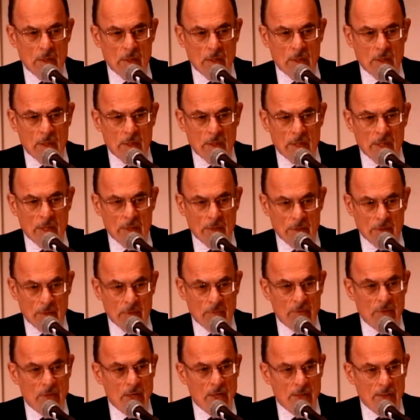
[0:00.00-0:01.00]
the terror
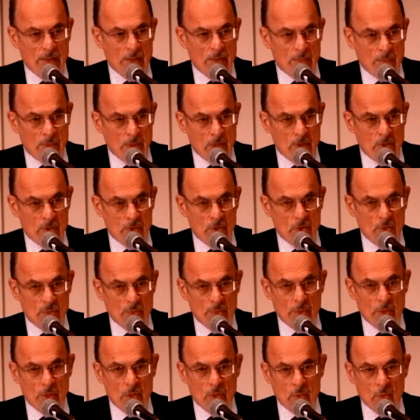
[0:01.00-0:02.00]
of death that patients
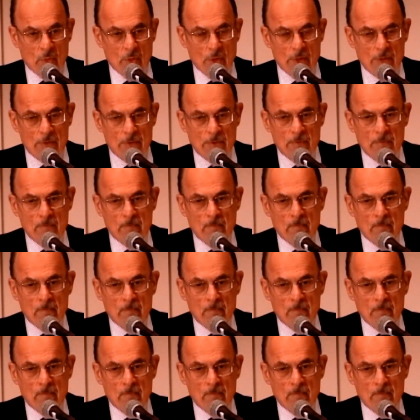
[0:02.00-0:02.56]
bring to us.